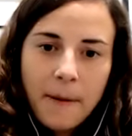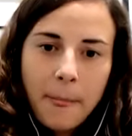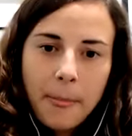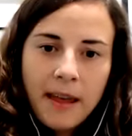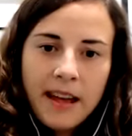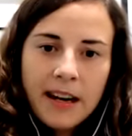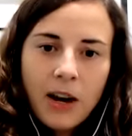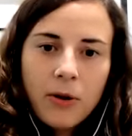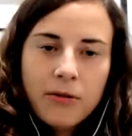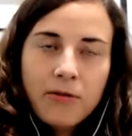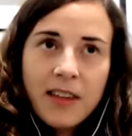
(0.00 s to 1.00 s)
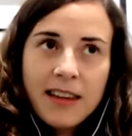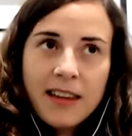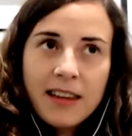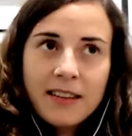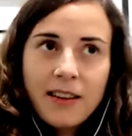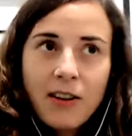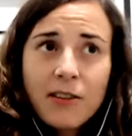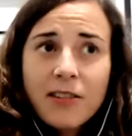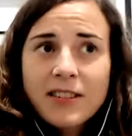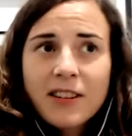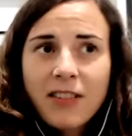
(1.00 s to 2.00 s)
and a lot of the a lot of the
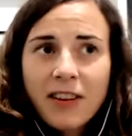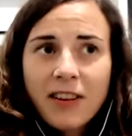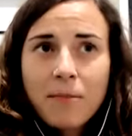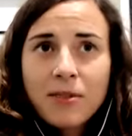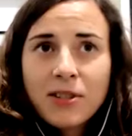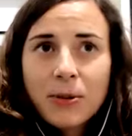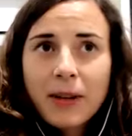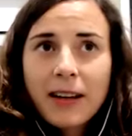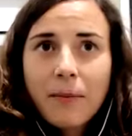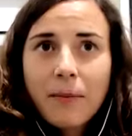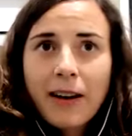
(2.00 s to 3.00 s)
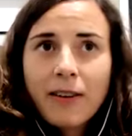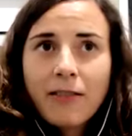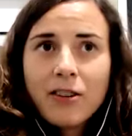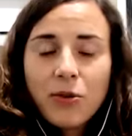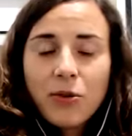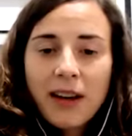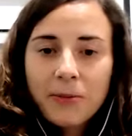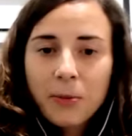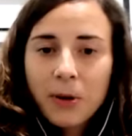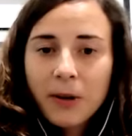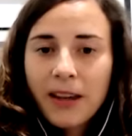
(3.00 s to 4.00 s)
stuff that i'm doing about new ways of
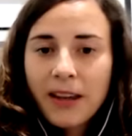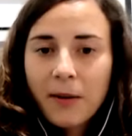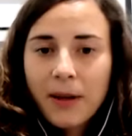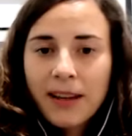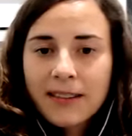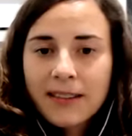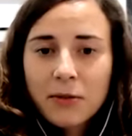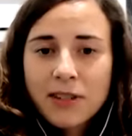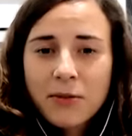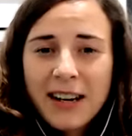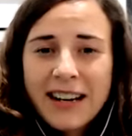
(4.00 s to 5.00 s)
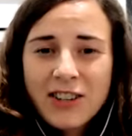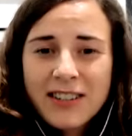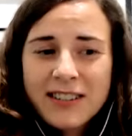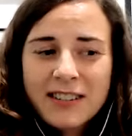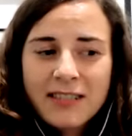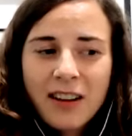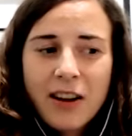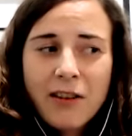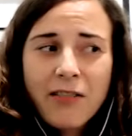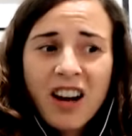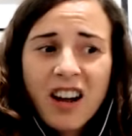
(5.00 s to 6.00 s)
working and being together is really just kind
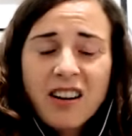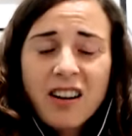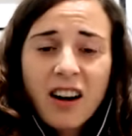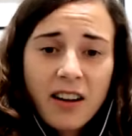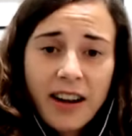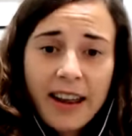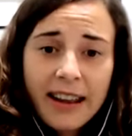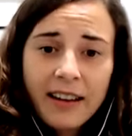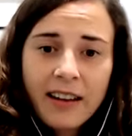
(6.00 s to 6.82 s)
of unlearning